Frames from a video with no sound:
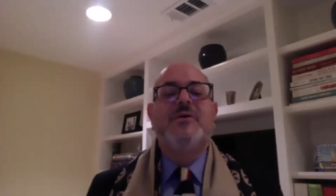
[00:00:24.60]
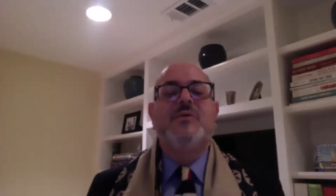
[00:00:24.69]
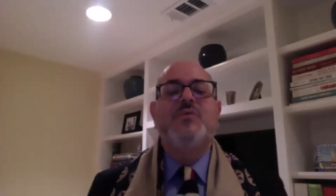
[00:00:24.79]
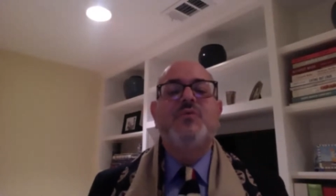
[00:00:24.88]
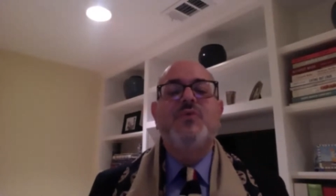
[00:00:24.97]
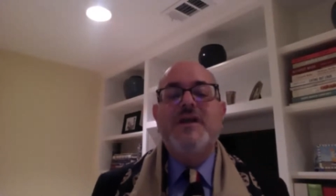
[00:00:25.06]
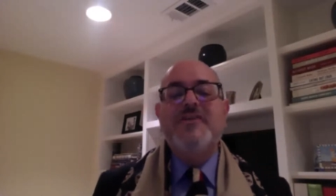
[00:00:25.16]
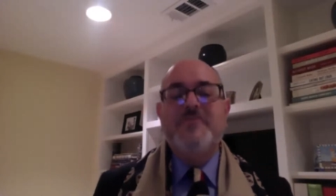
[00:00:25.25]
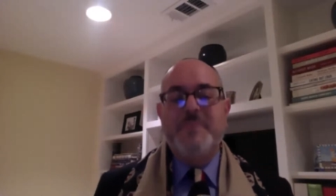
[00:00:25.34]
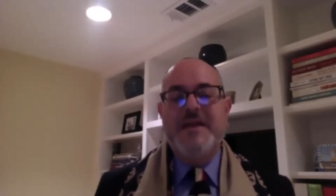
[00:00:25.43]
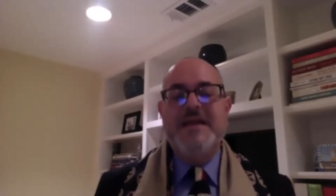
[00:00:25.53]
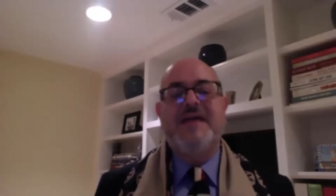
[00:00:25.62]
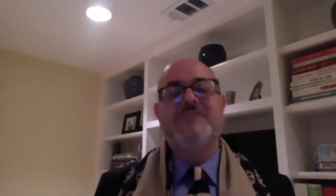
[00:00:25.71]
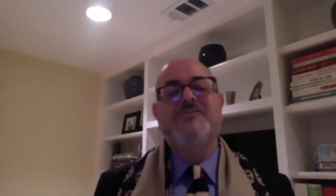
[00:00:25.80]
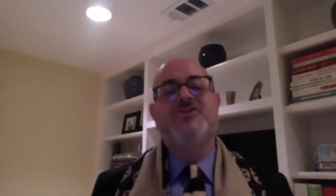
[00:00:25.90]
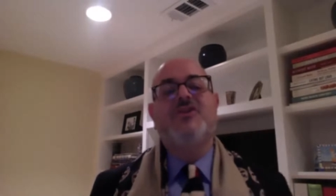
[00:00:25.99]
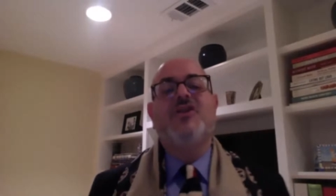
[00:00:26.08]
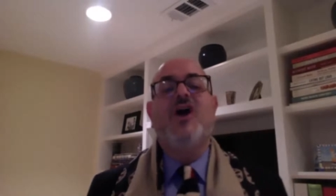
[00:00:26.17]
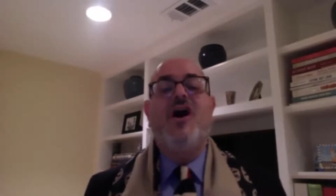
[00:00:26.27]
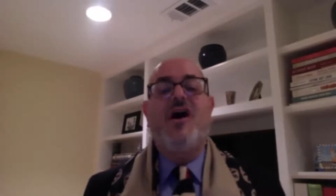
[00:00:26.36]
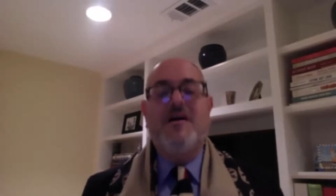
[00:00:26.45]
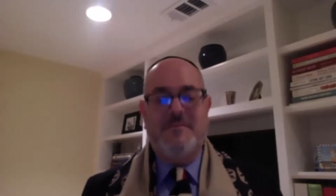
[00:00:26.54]
would have been against the
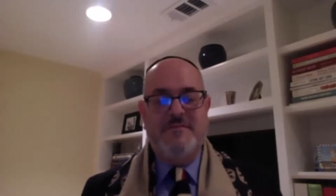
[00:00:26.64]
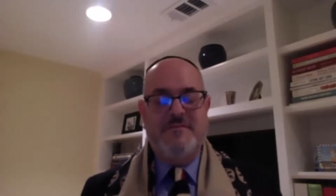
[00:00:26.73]
law,